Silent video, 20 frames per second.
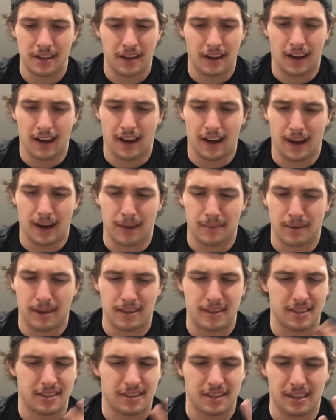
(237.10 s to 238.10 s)
I
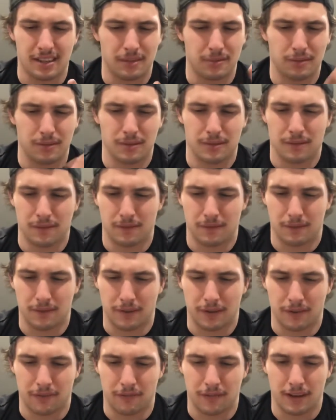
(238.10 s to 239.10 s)
just think it wouldn't really
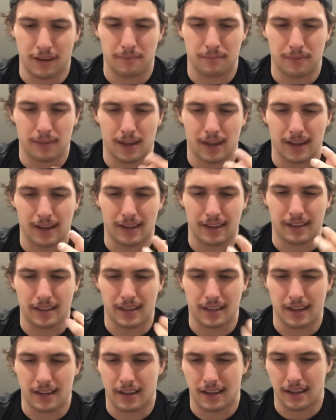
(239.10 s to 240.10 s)
fit. But I like that
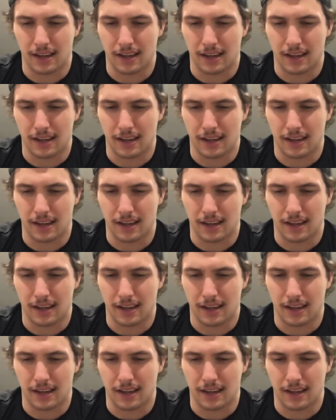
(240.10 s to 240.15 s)
they did